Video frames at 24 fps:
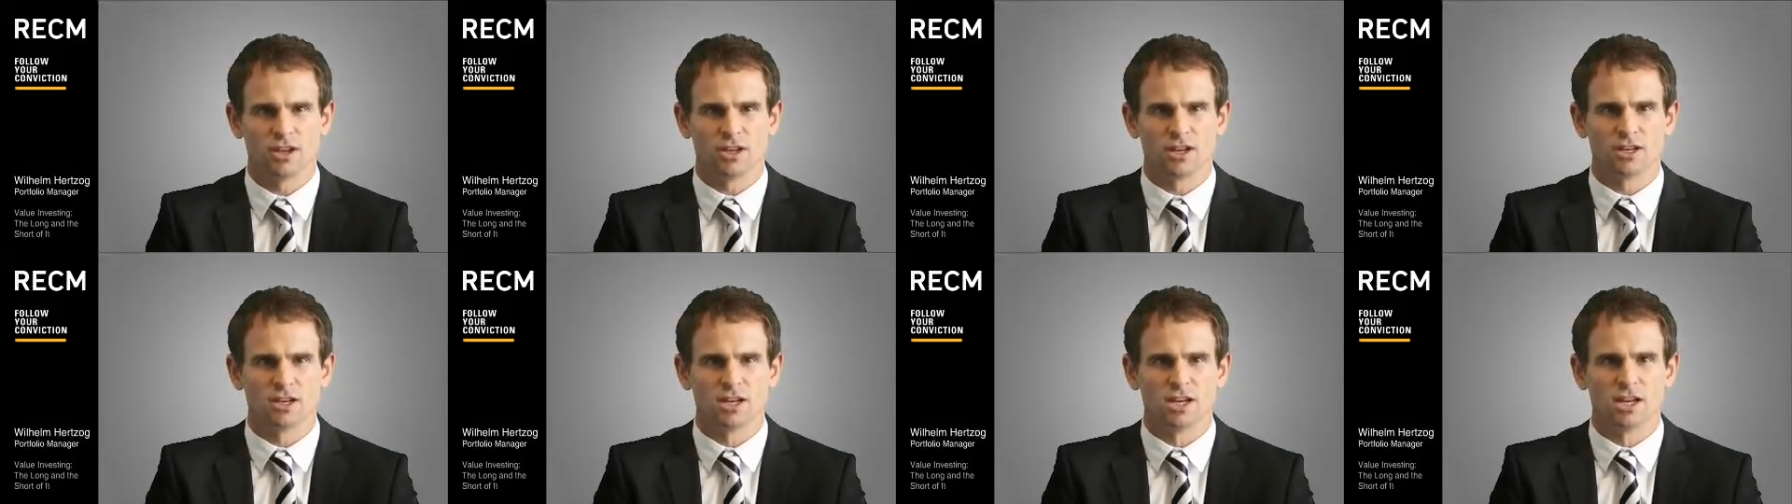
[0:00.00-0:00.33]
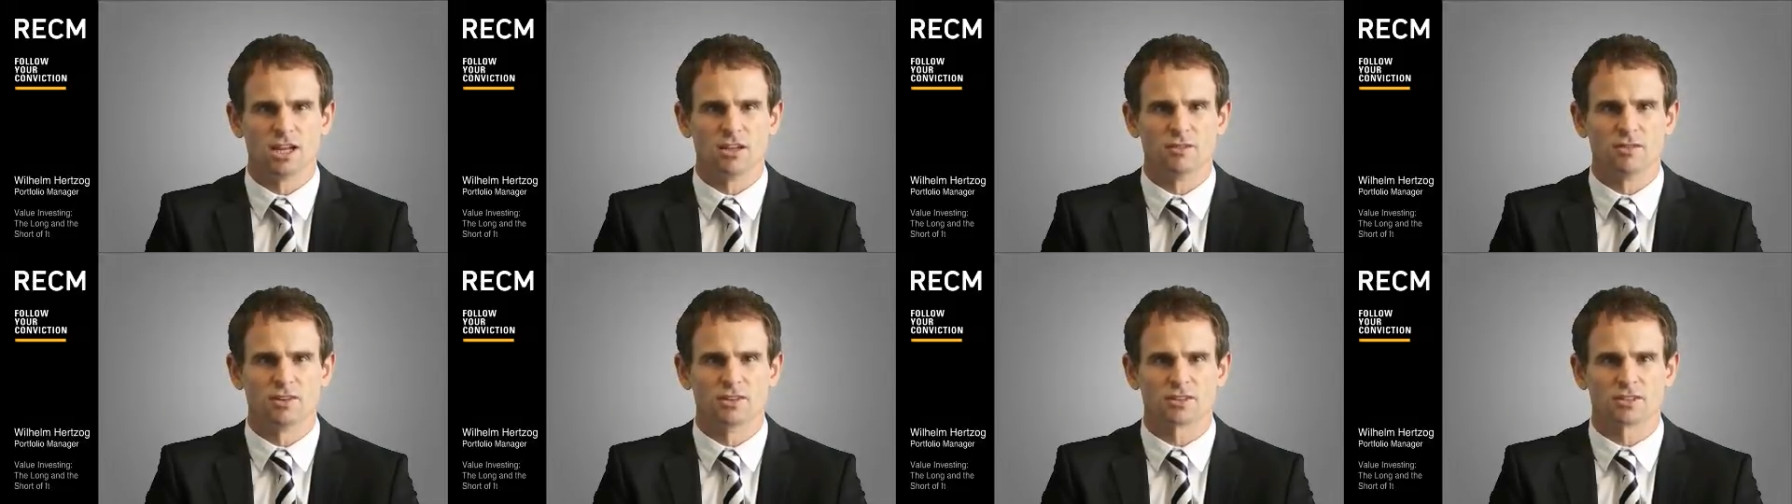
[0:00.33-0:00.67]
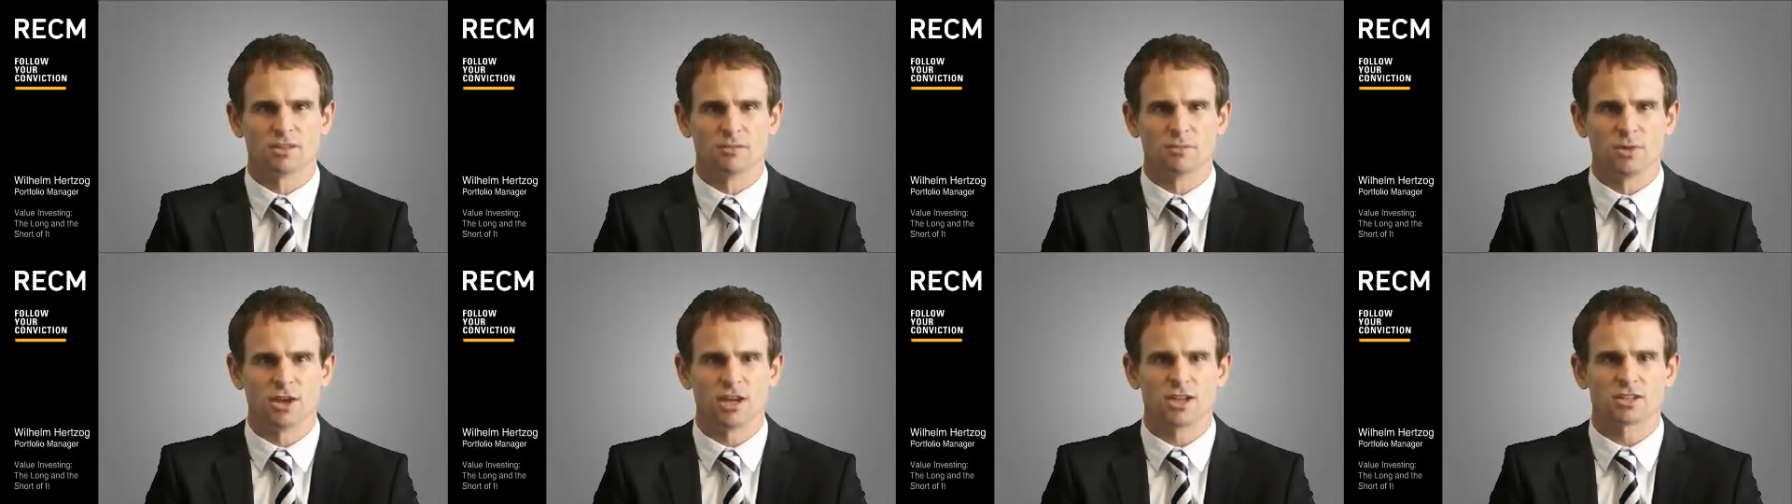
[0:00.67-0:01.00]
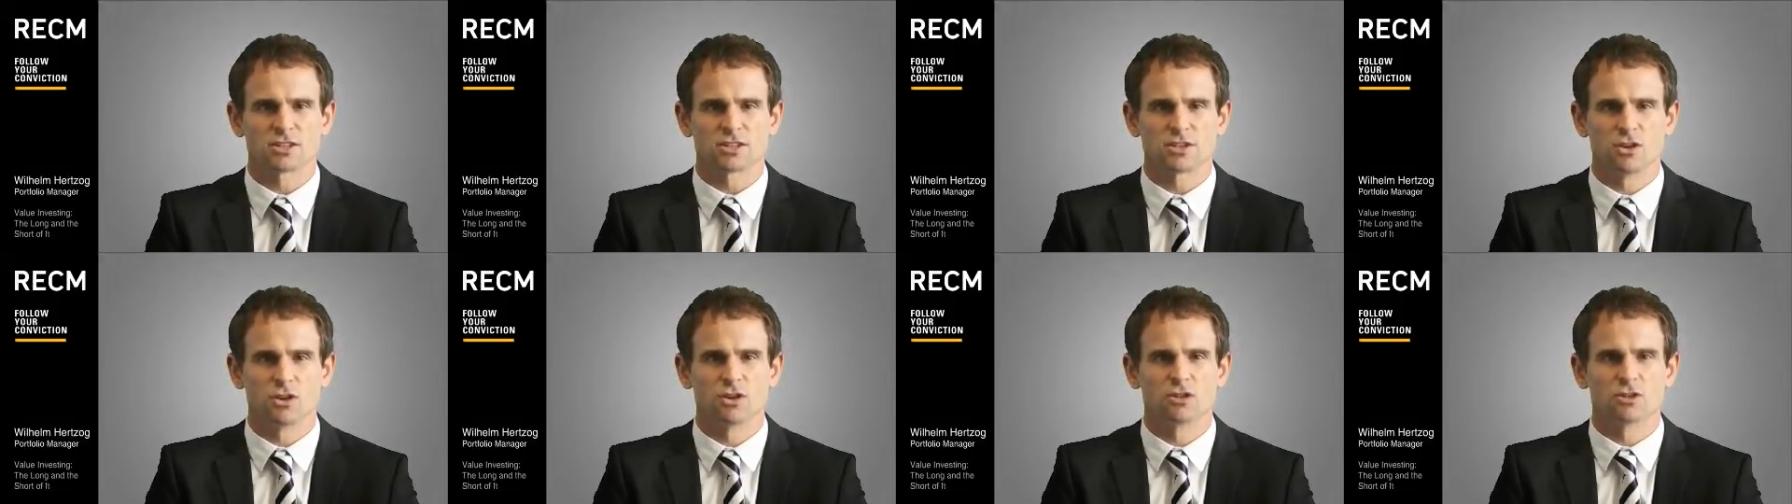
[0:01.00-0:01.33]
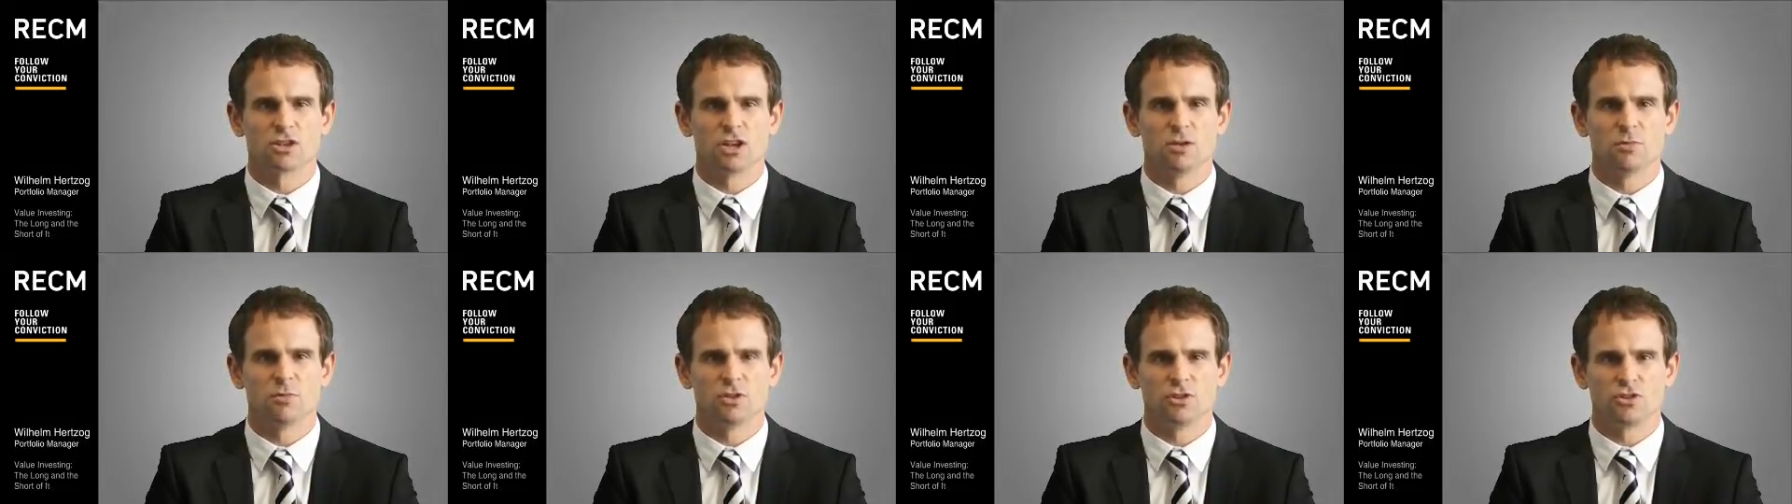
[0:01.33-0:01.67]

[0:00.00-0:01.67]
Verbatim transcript: It delivers the best long term